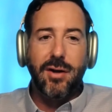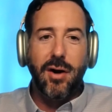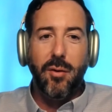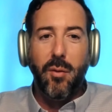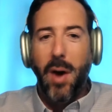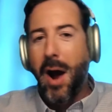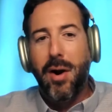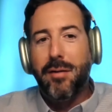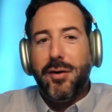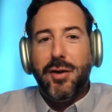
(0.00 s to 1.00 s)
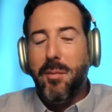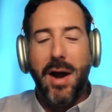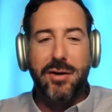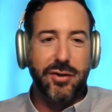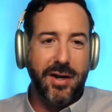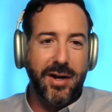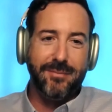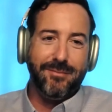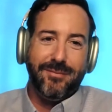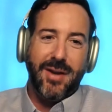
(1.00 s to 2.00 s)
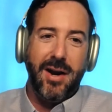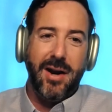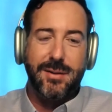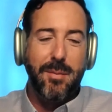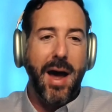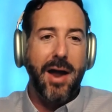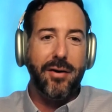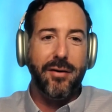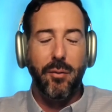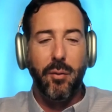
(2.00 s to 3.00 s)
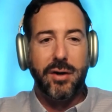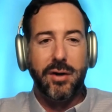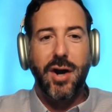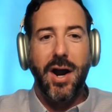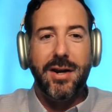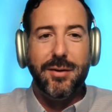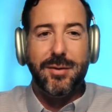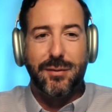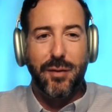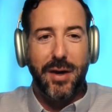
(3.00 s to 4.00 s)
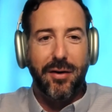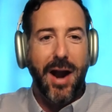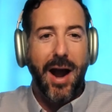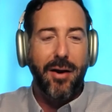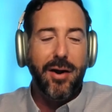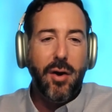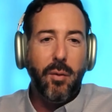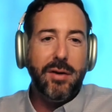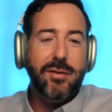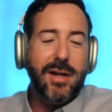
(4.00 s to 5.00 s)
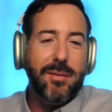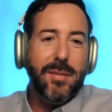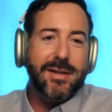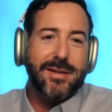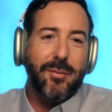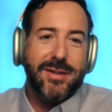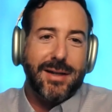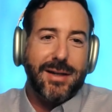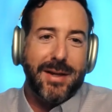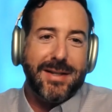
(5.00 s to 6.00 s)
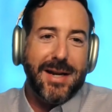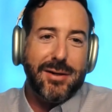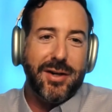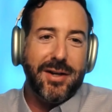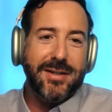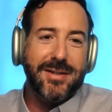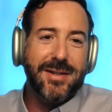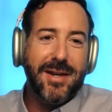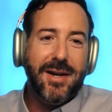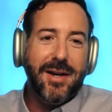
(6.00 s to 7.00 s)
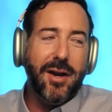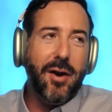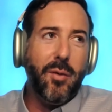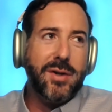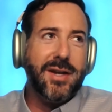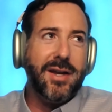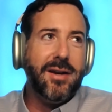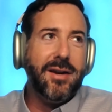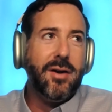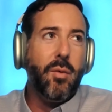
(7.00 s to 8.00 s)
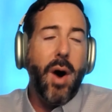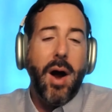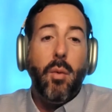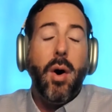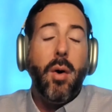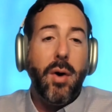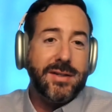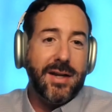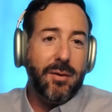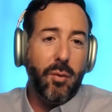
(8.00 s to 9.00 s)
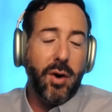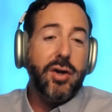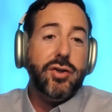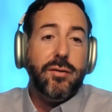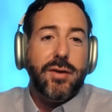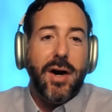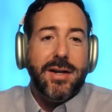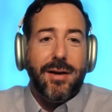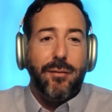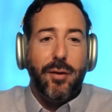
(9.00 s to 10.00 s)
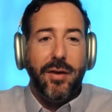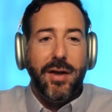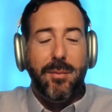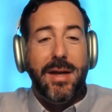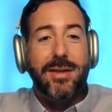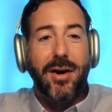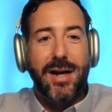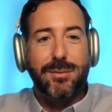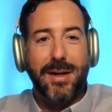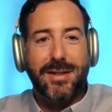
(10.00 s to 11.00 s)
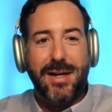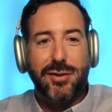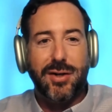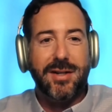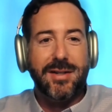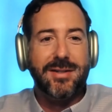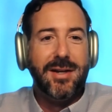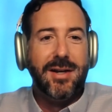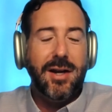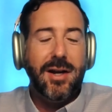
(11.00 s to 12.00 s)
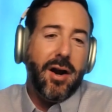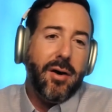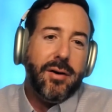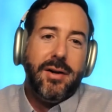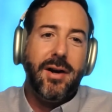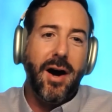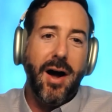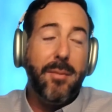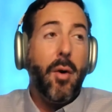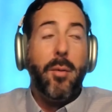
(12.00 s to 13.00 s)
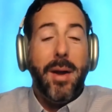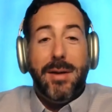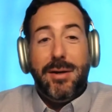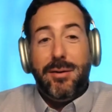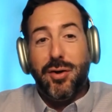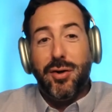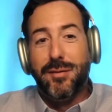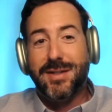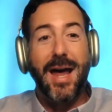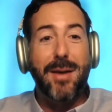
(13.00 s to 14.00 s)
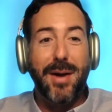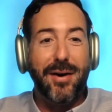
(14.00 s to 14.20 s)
And so however you measure it, it kind of doesn't matter. That what you're trying to do is figure out, when you didn't meet someone's expectations, what was it? What could you have done differently to meet their expectations? Or maybe you should have